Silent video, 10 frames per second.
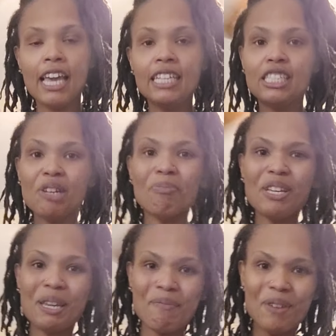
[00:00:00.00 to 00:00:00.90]

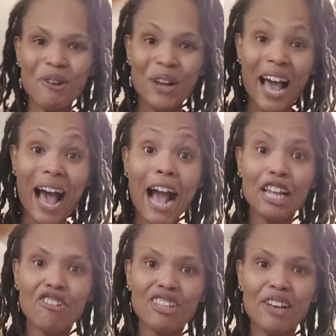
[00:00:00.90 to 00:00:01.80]
Something can be on a
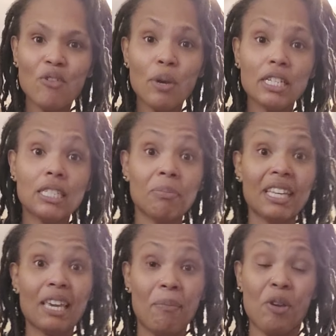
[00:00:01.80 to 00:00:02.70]
higher level and
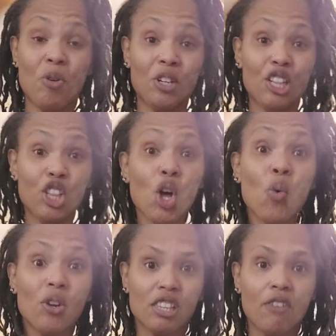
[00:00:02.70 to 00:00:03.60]
something can be on a
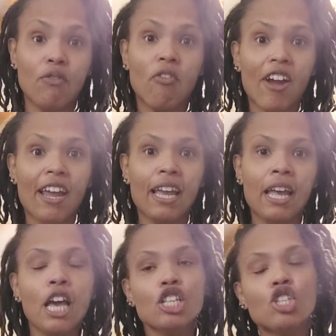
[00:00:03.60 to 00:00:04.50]
lower level, right?
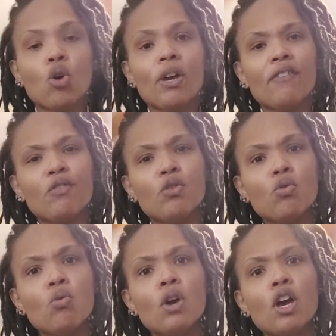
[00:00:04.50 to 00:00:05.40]
So if
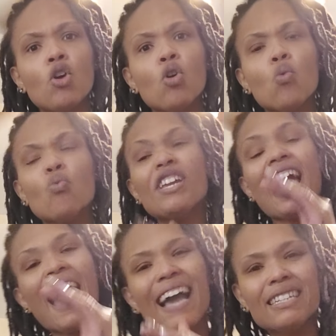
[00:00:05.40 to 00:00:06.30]
you
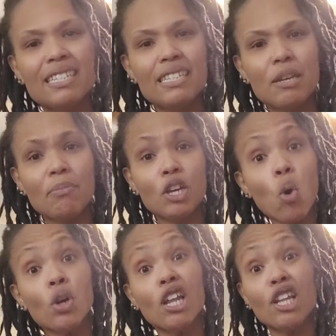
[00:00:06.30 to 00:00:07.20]
react to something
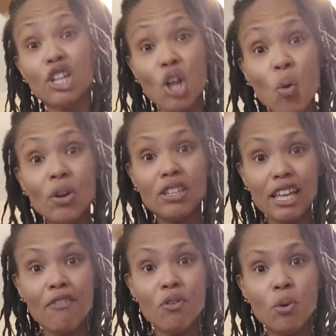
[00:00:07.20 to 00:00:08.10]
on a lower
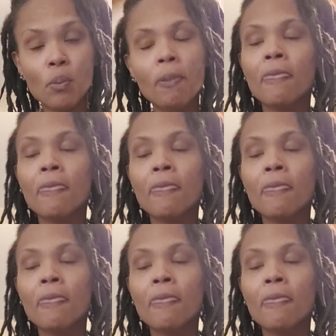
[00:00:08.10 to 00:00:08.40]
level